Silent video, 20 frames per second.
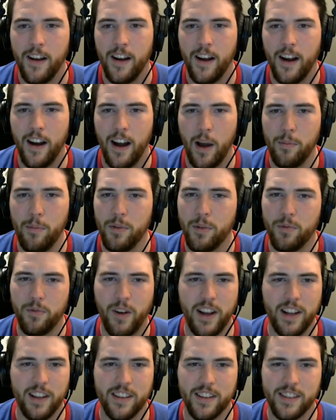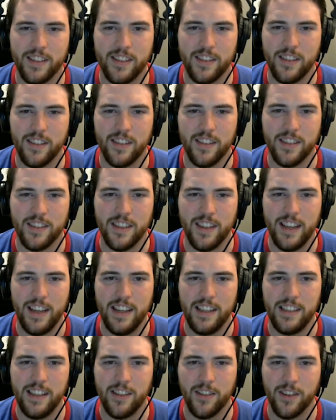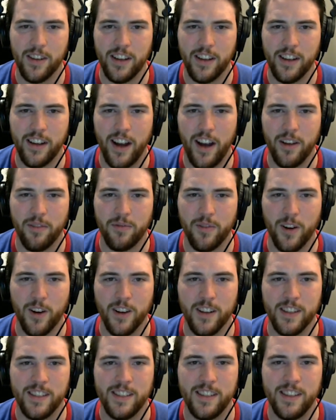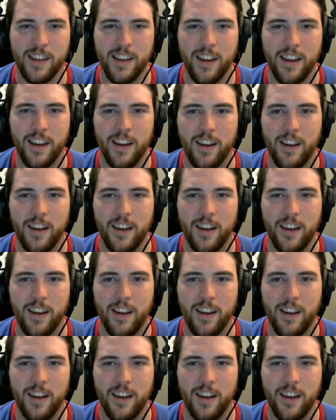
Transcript: I'm gonna fight this easy looking guy first.